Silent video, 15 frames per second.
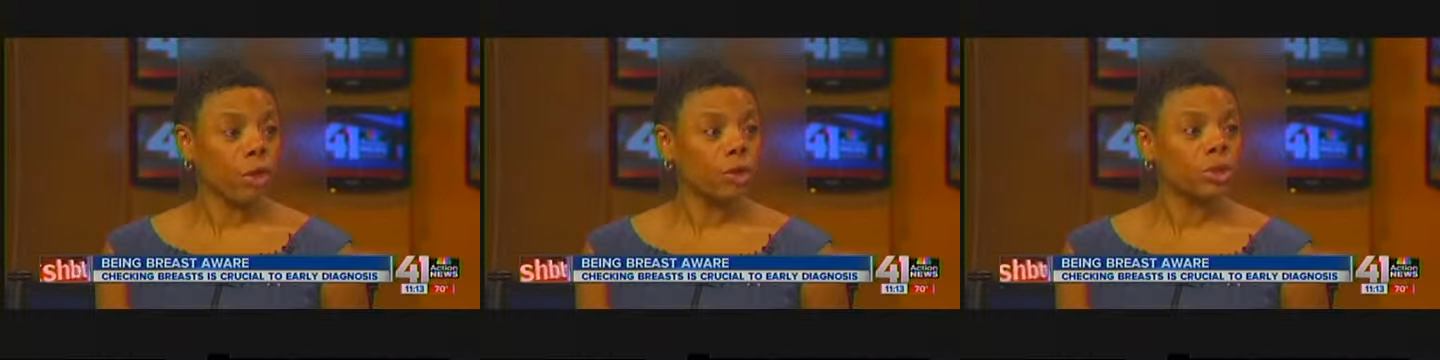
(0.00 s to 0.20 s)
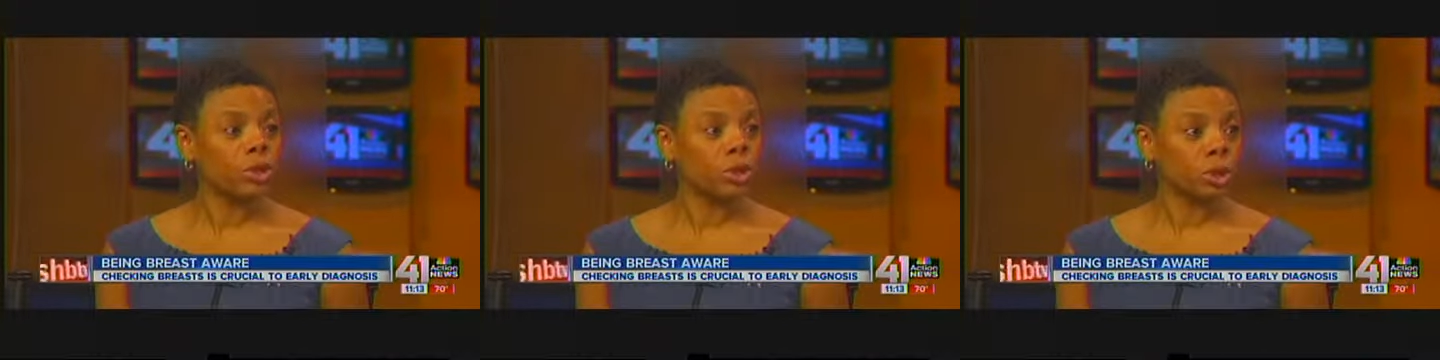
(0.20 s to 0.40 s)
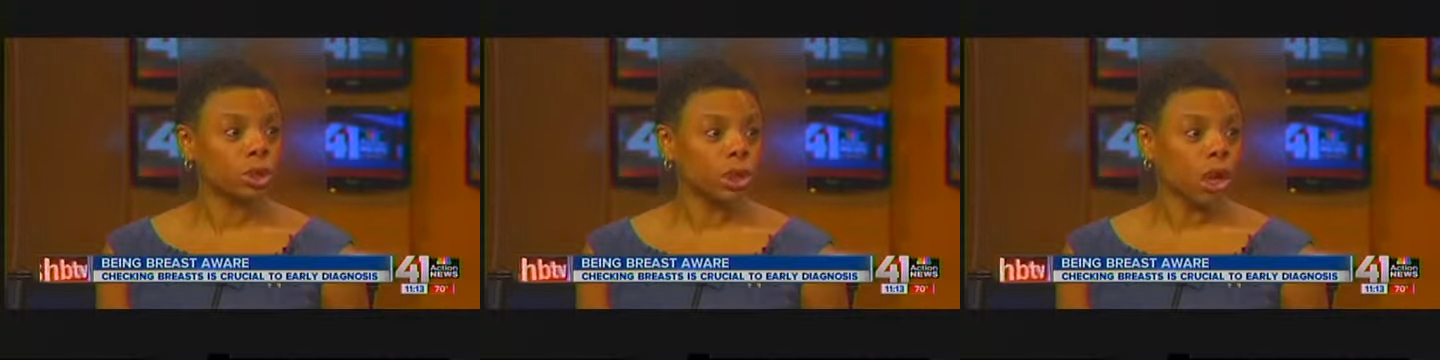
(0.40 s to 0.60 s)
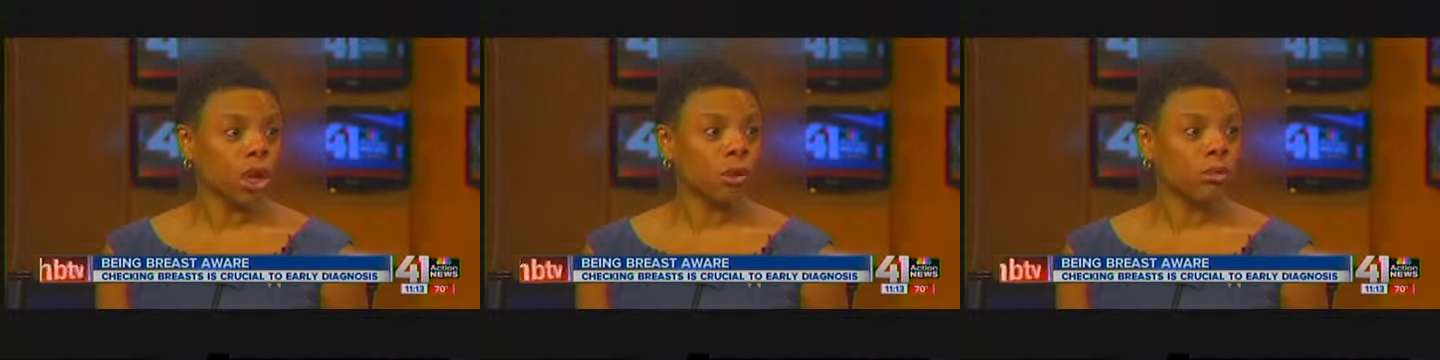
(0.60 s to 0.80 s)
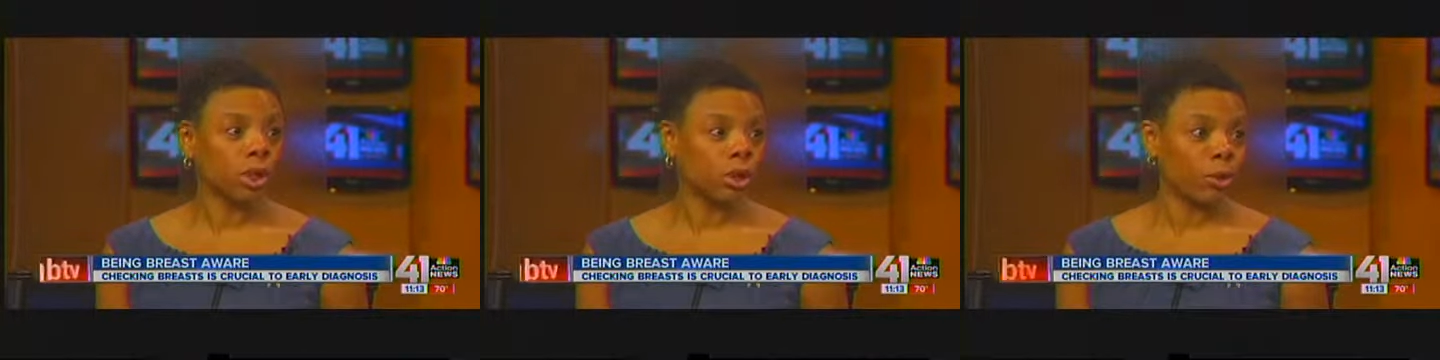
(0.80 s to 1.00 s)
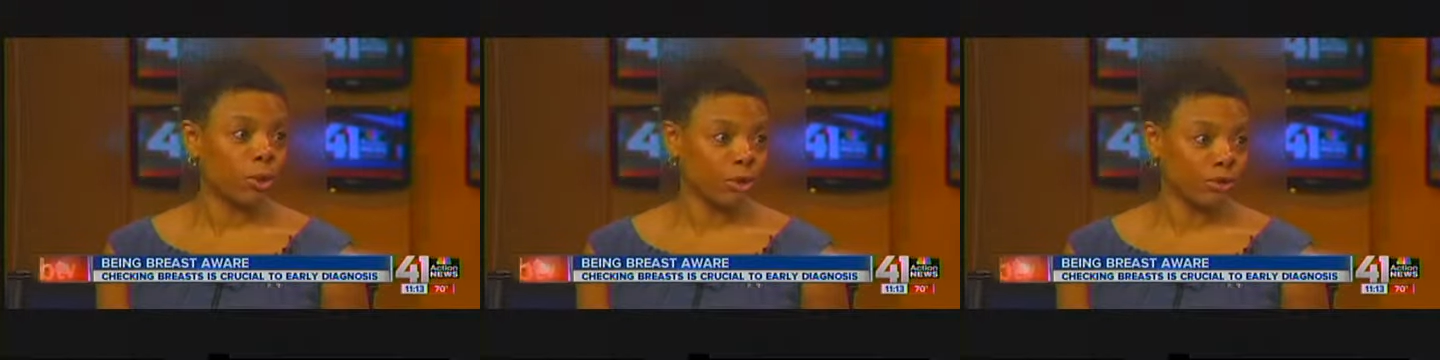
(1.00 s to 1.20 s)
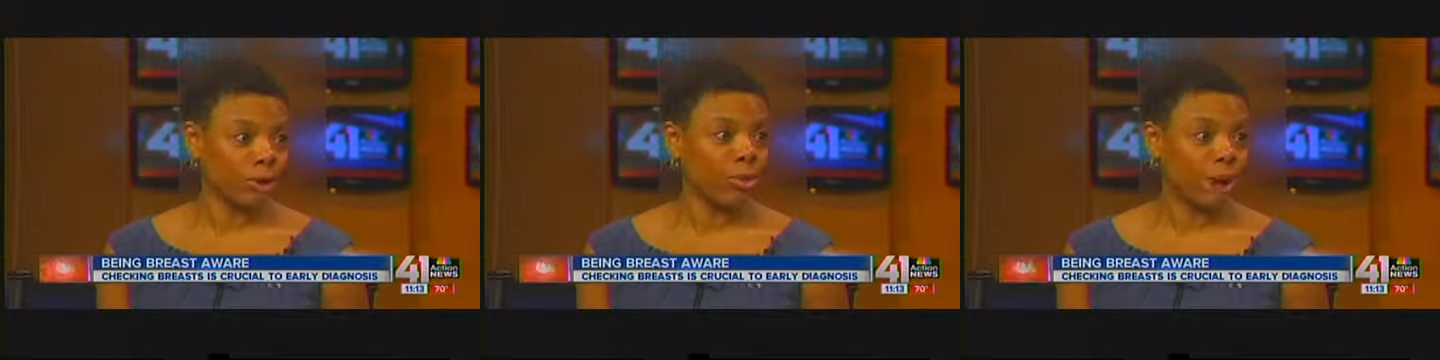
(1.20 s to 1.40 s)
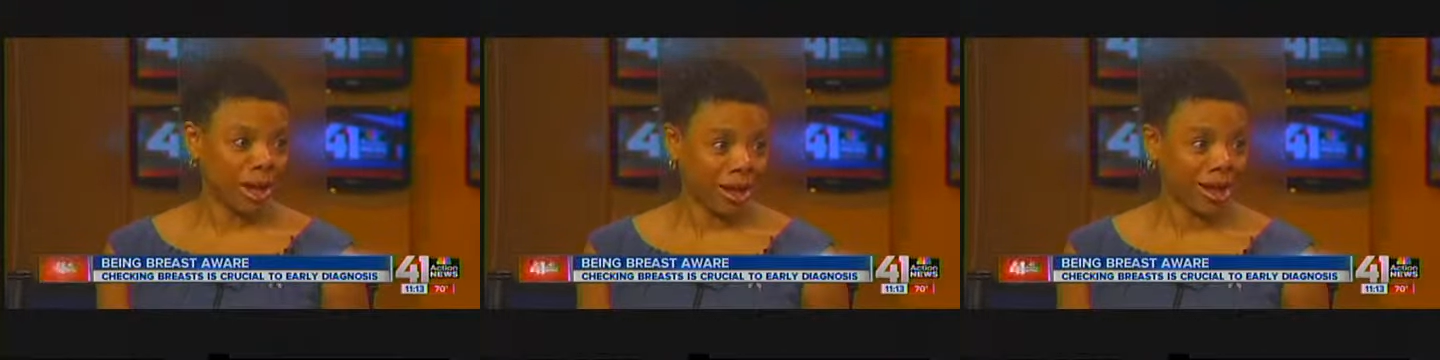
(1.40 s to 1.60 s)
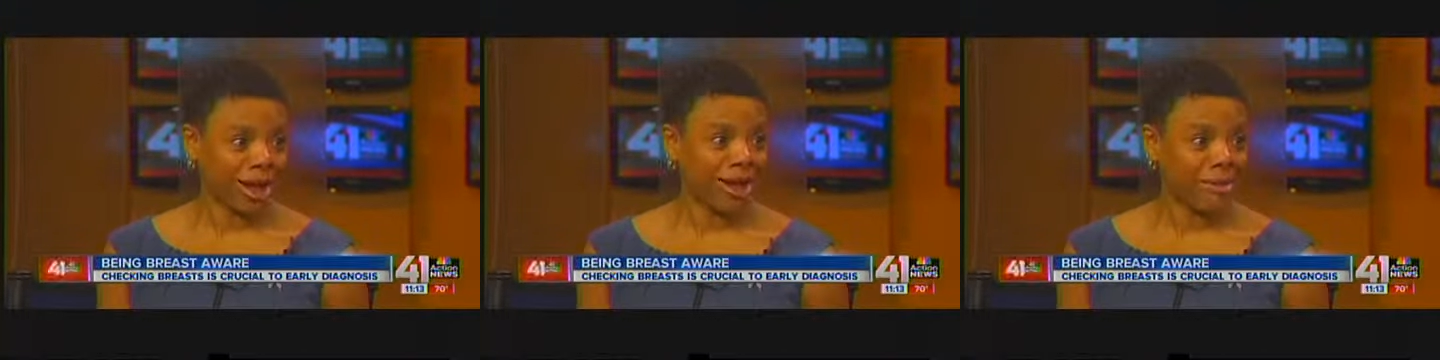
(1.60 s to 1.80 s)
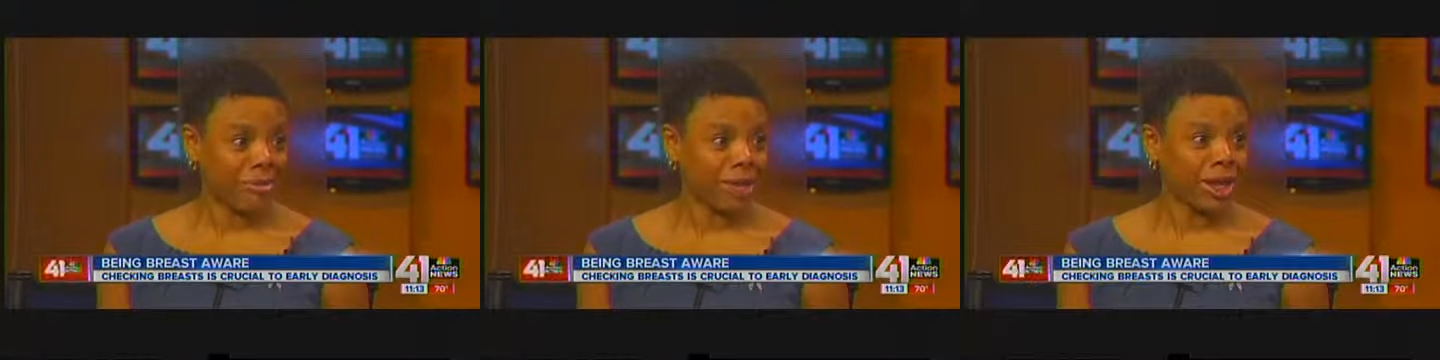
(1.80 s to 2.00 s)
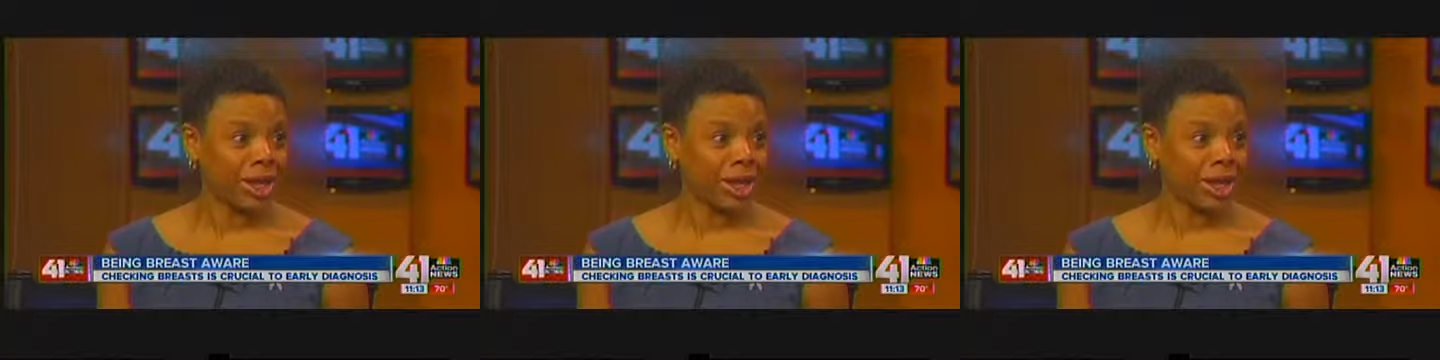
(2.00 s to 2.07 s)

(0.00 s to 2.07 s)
focus was on being aware of your body and ah.